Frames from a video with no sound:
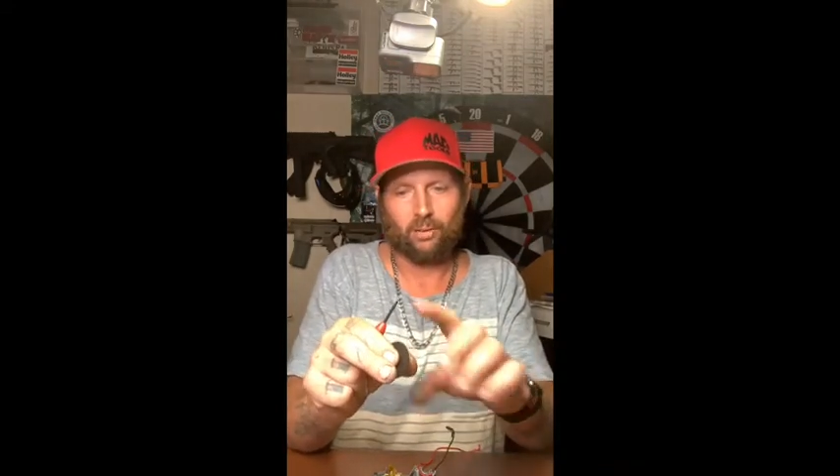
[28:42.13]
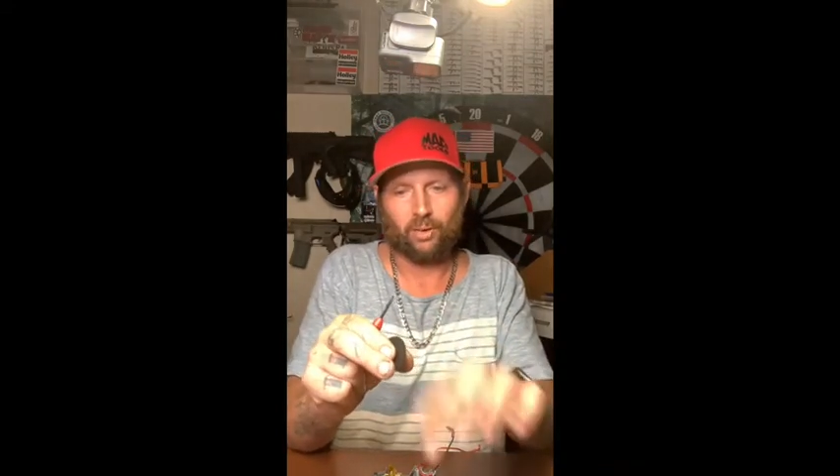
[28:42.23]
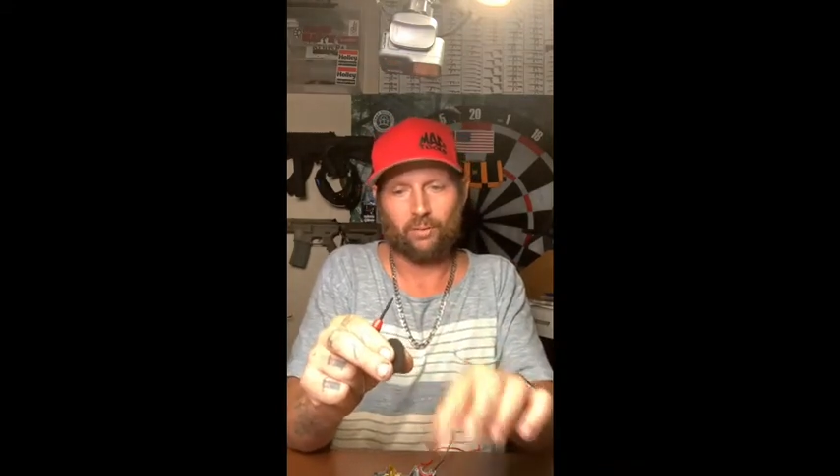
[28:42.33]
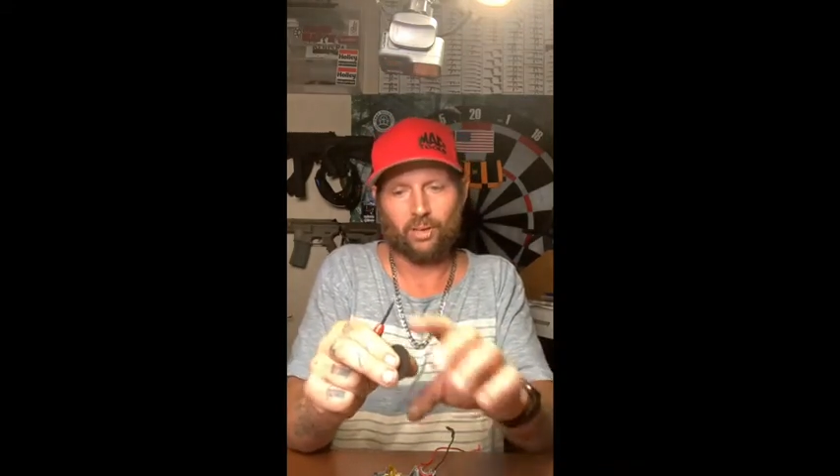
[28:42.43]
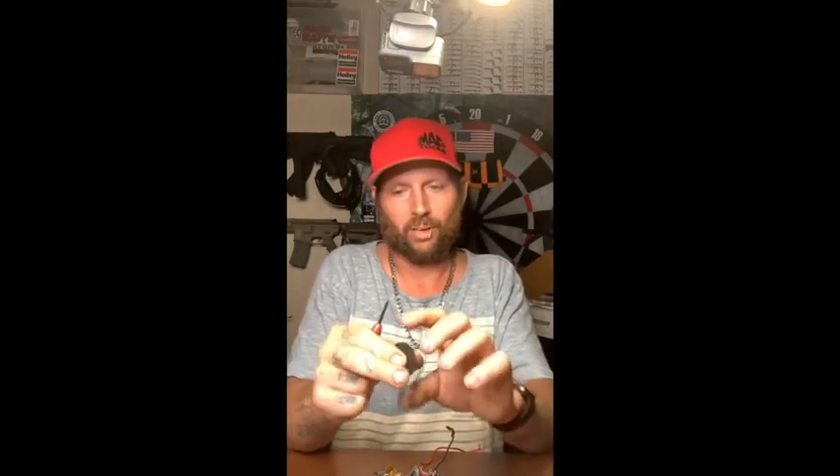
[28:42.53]
if it
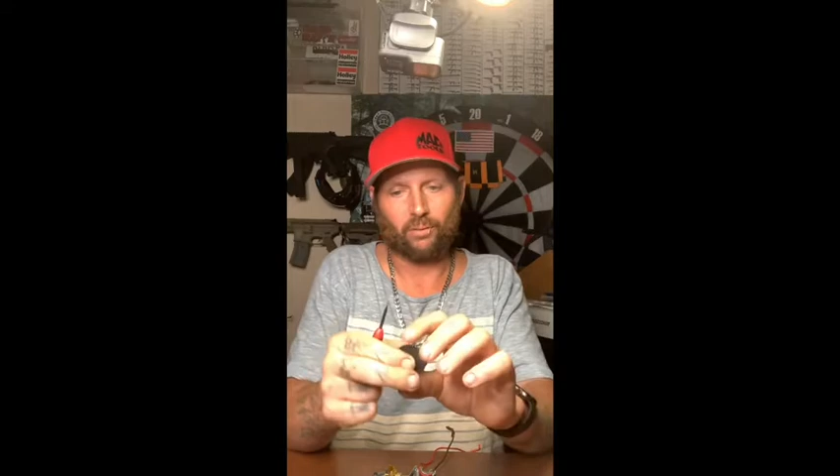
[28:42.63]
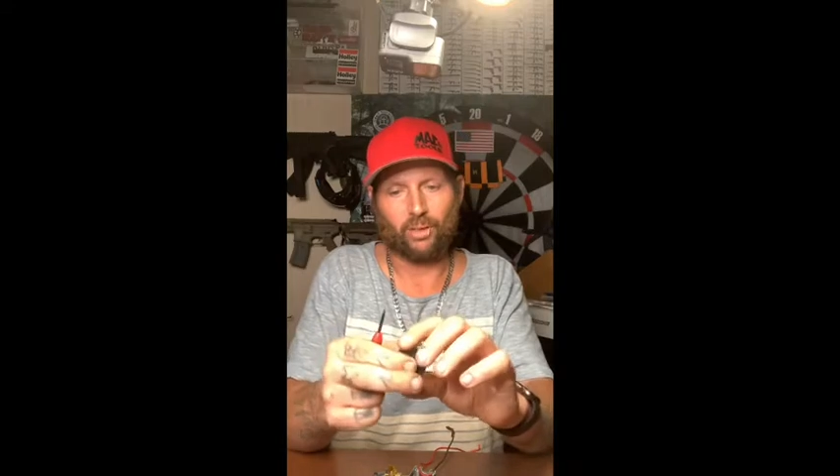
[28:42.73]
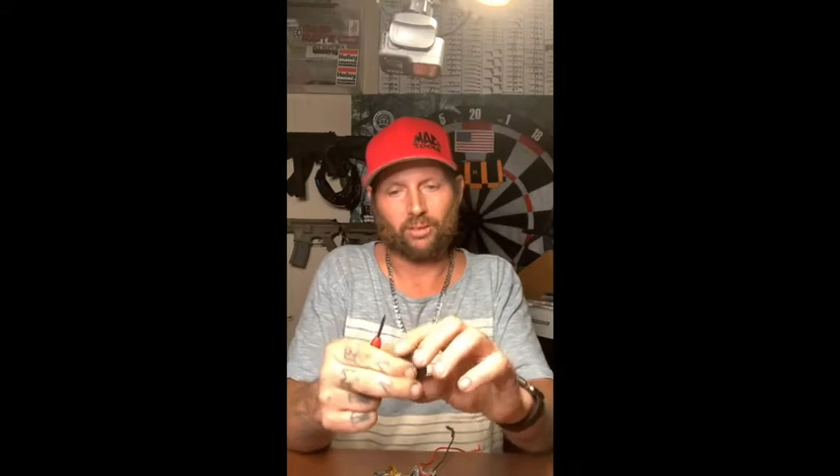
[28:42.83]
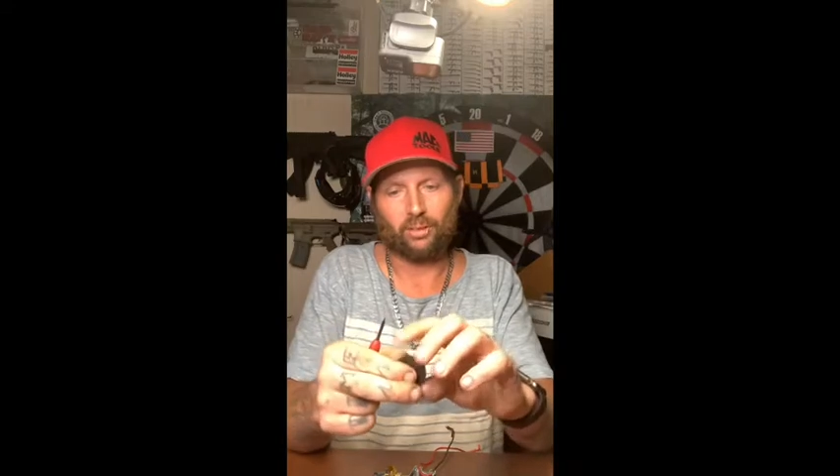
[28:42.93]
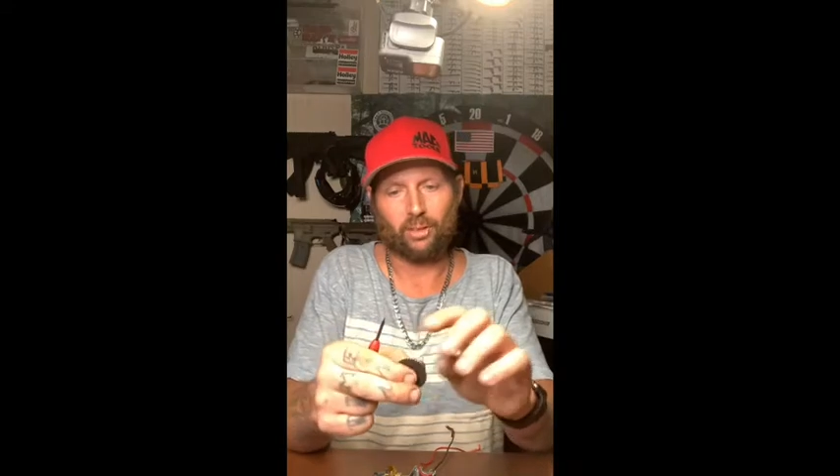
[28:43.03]
didn't have grease
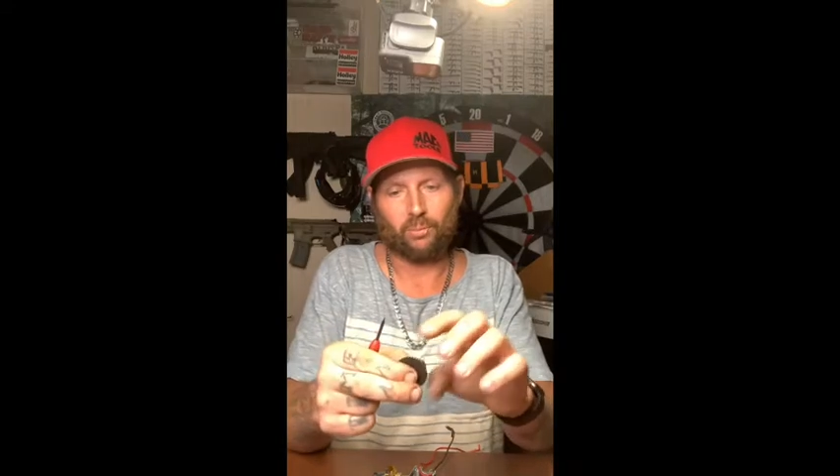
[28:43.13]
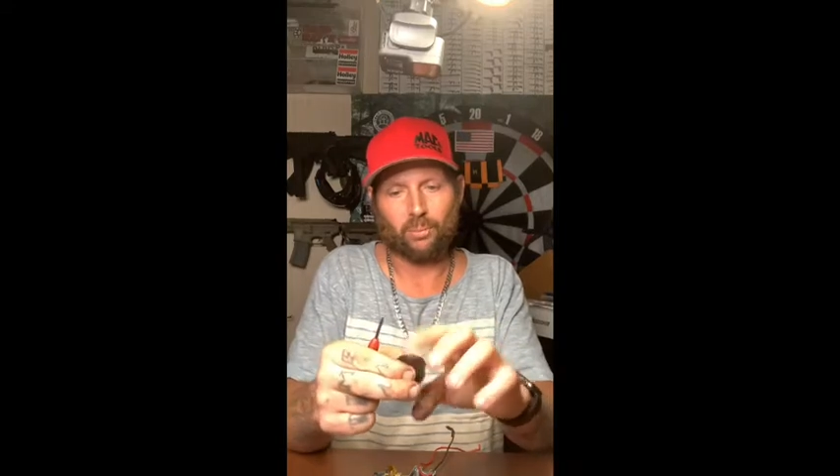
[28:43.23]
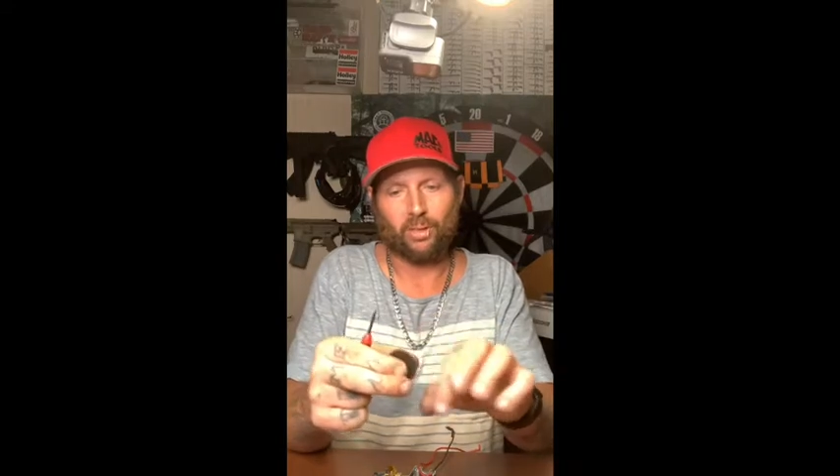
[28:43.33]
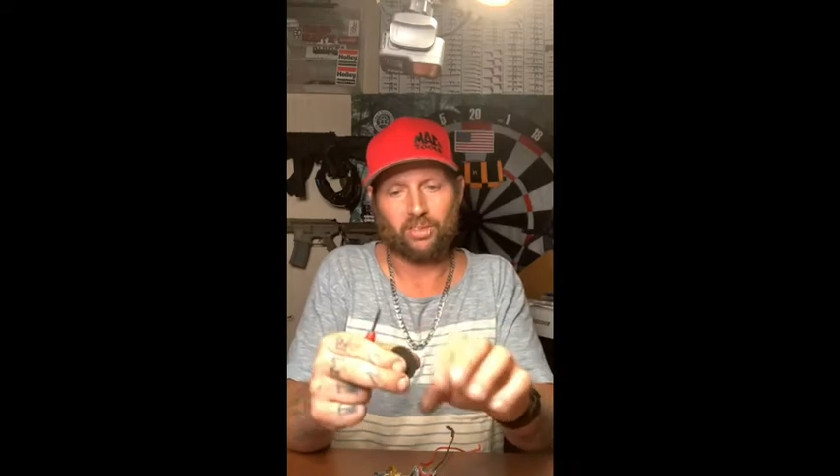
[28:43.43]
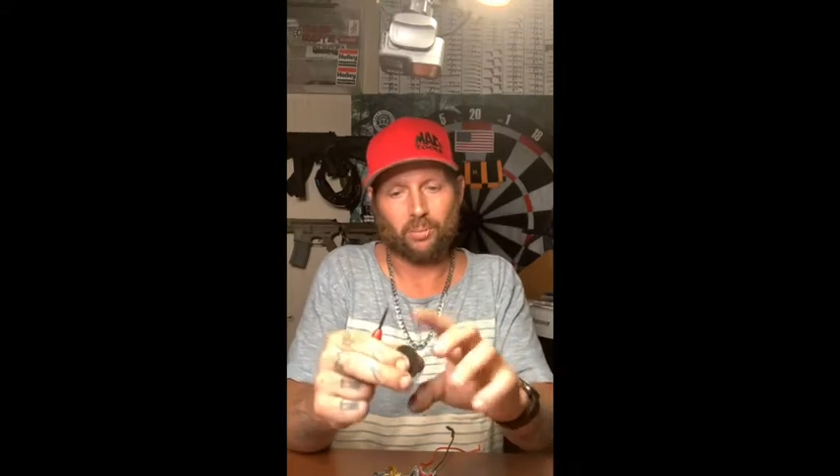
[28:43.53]
on it, it would probably
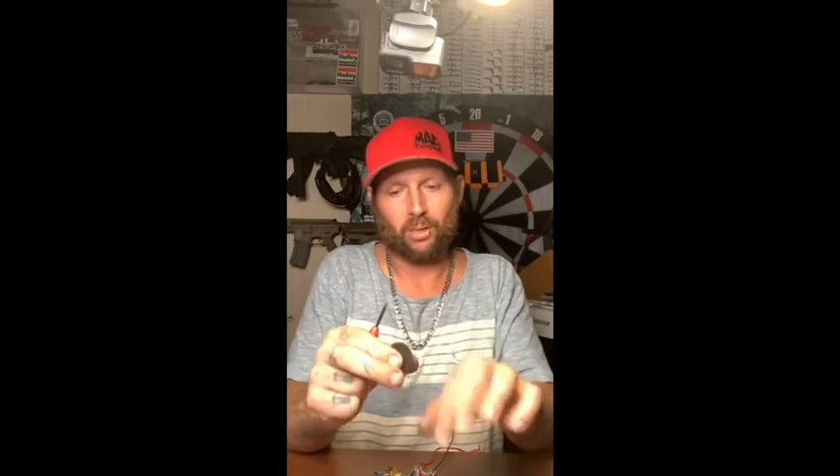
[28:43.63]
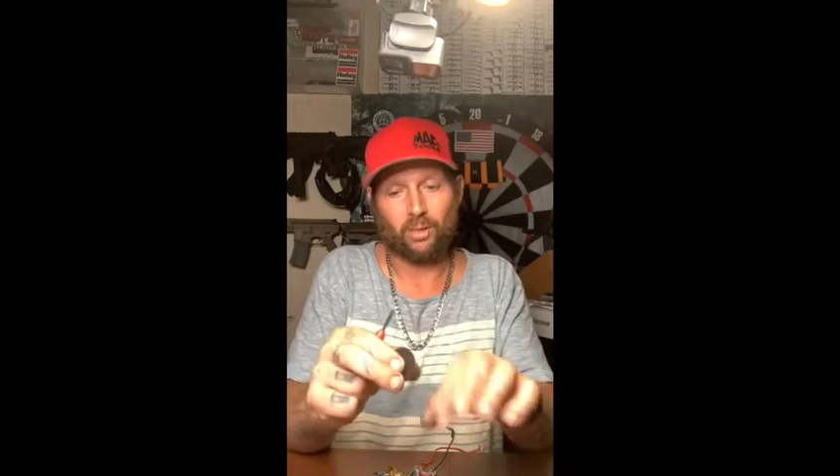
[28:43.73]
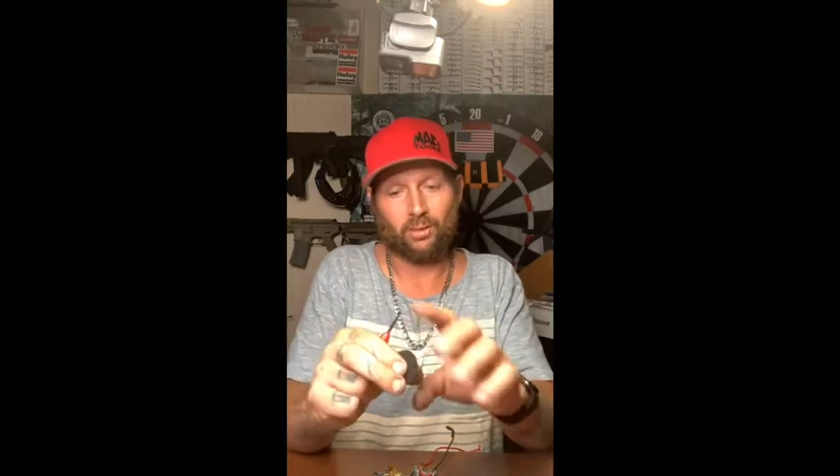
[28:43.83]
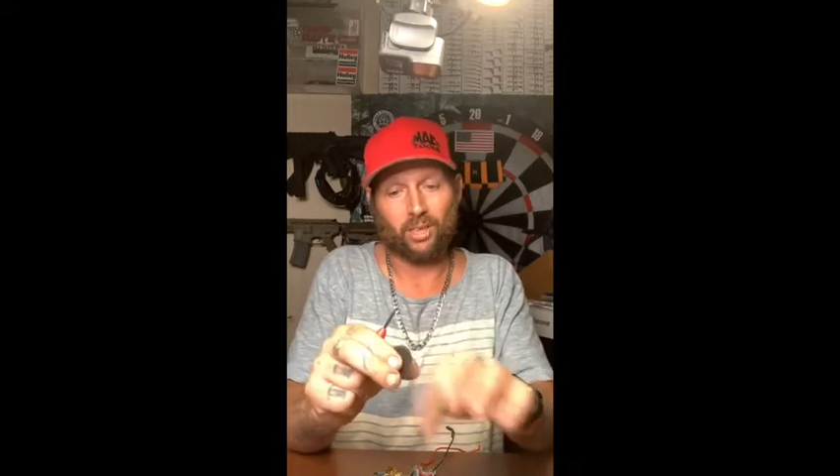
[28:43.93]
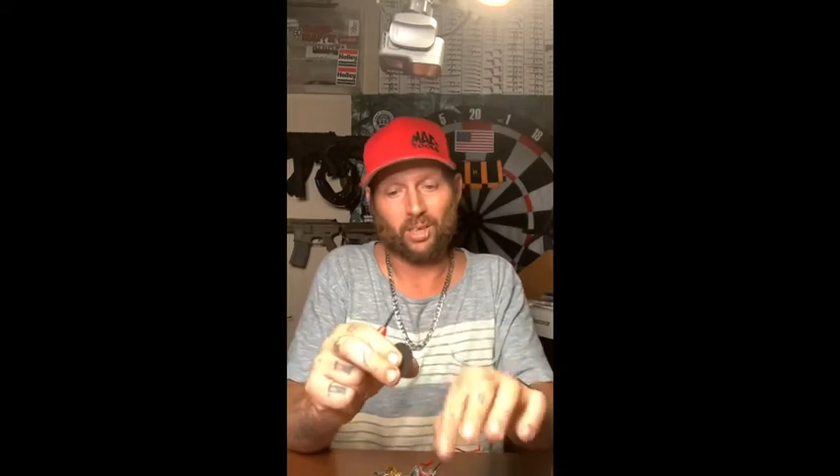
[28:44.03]
spin all
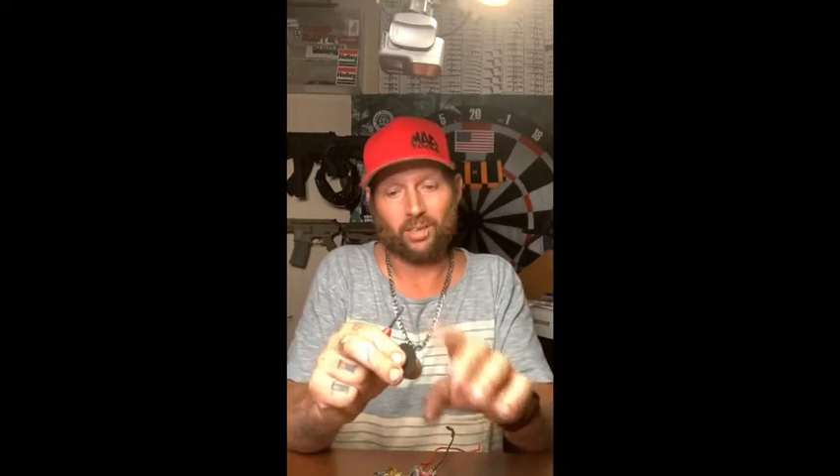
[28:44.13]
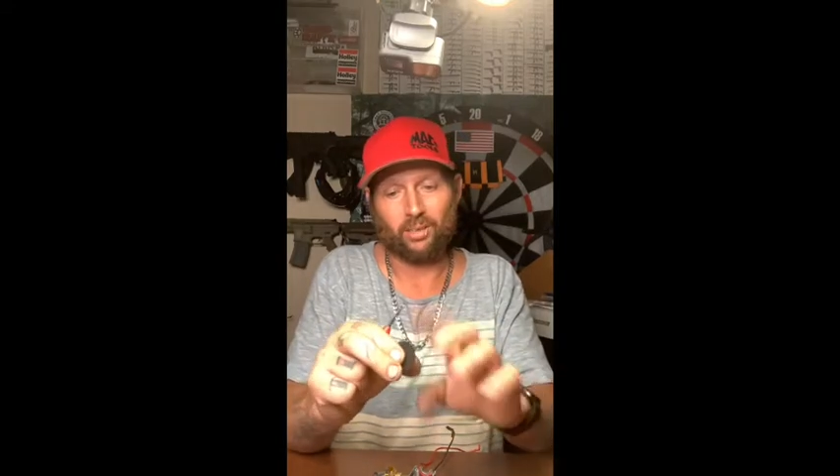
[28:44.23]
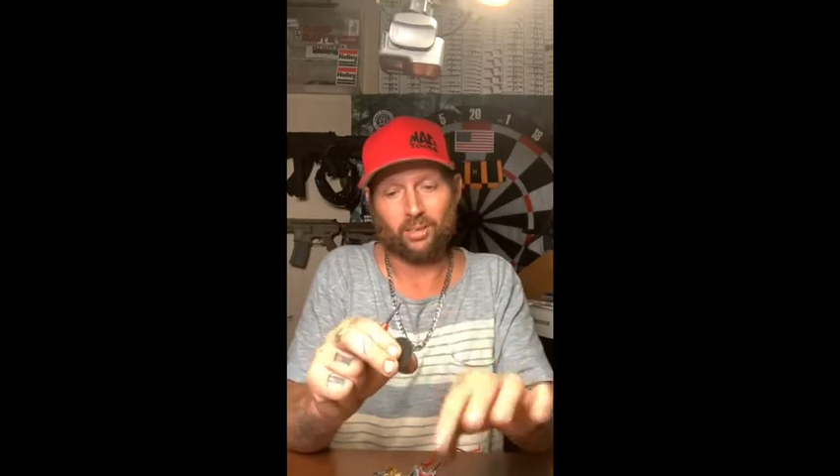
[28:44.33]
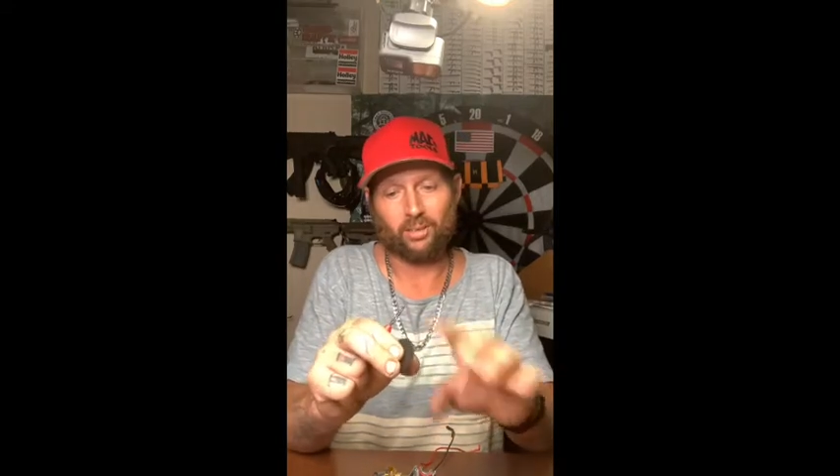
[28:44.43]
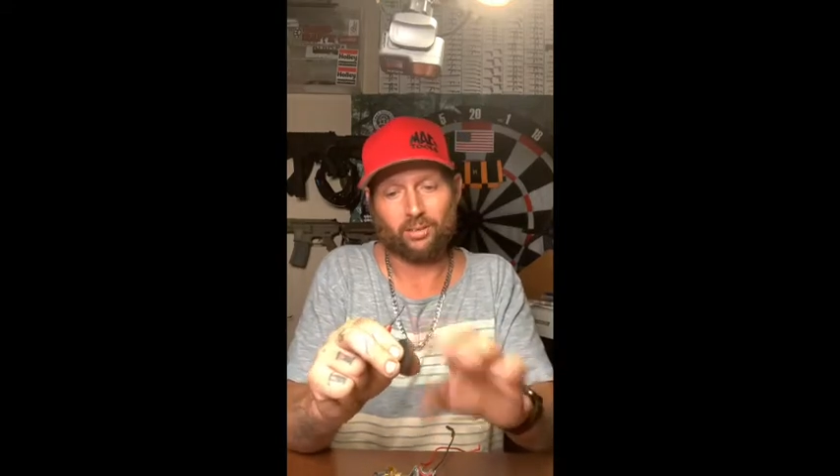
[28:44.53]
day,
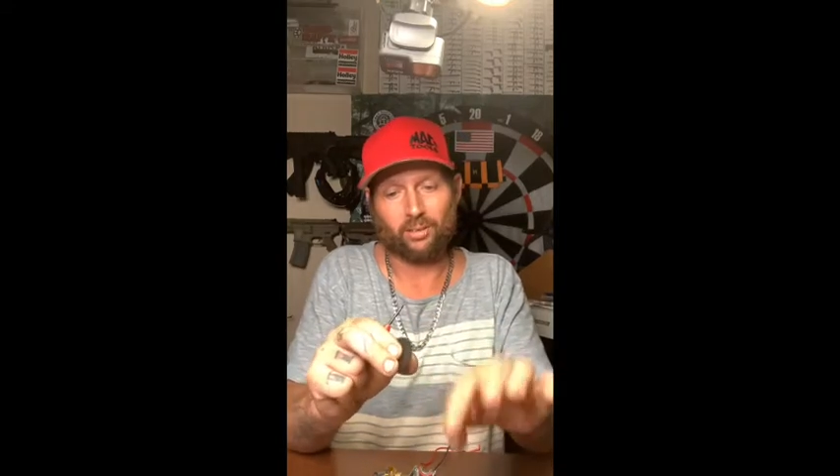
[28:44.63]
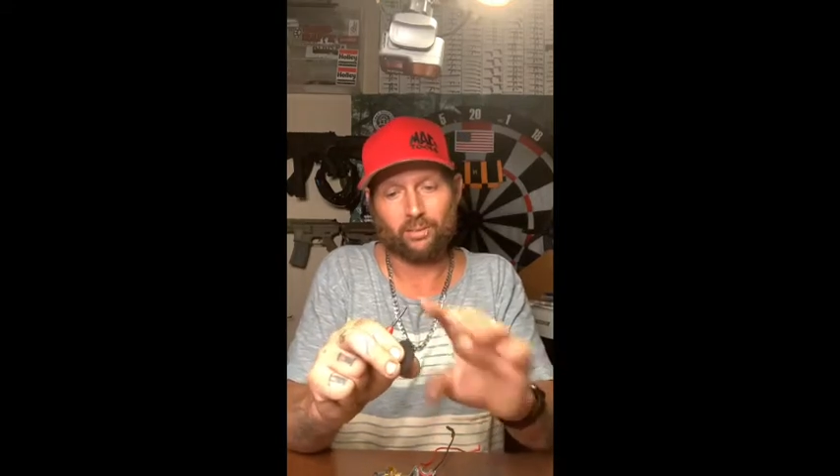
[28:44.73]
honestly.